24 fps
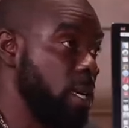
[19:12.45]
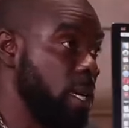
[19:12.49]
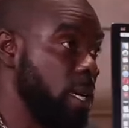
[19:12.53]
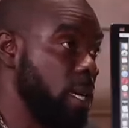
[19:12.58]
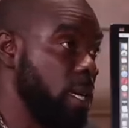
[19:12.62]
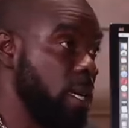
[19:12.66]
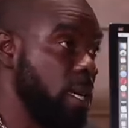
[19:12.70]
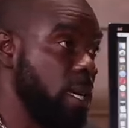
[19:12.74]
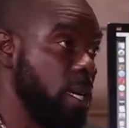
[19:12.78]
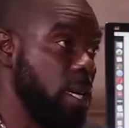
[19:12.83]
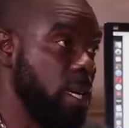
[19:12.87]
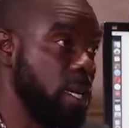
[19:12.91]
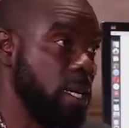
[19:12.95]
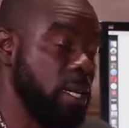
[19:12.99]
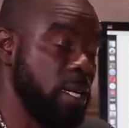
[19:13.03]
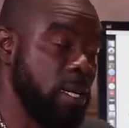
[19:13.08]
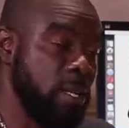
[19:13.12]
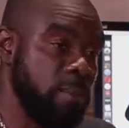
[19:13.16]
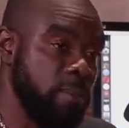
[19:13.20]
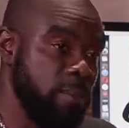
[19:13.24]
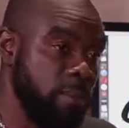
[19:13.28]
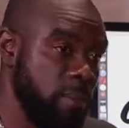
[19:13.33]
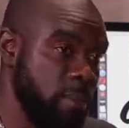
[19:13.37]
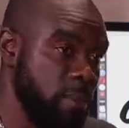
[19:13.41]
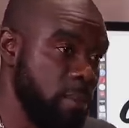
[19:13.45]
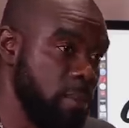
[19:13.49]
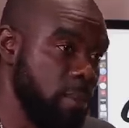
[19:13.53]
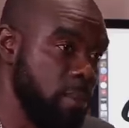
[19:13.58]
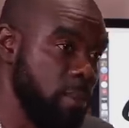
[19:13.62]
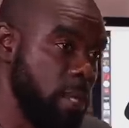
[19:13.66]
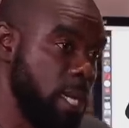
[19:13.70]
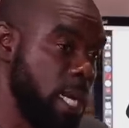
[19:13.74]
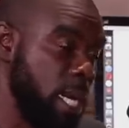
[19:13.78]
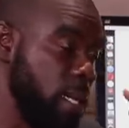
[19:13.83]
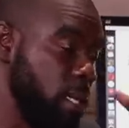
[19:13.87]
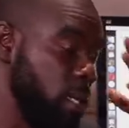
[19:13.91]
oh, okay, uh, high
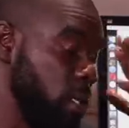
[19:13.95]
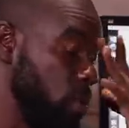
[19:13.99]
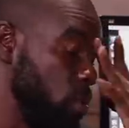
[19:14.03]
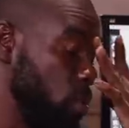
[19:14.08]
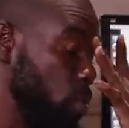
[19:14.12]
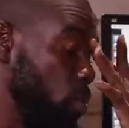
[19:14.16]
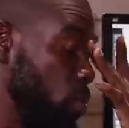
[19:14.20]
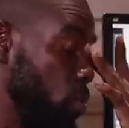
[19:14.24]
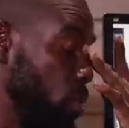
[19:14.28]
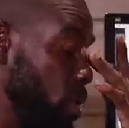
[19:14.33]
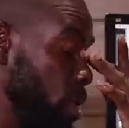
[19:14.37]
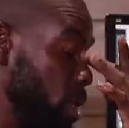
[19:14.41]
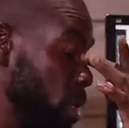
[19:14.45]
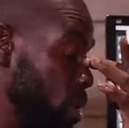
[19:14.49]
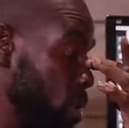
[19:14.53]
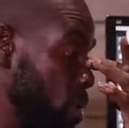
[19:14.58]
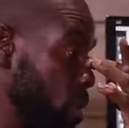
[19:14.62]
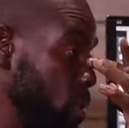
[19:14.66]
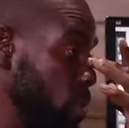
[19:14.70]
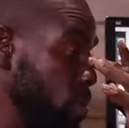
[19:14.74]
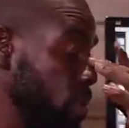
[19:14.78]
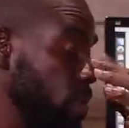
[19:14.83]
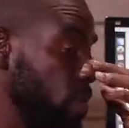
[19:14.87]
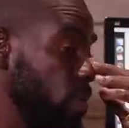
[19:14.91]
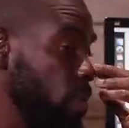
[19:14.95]
school. High school, you know.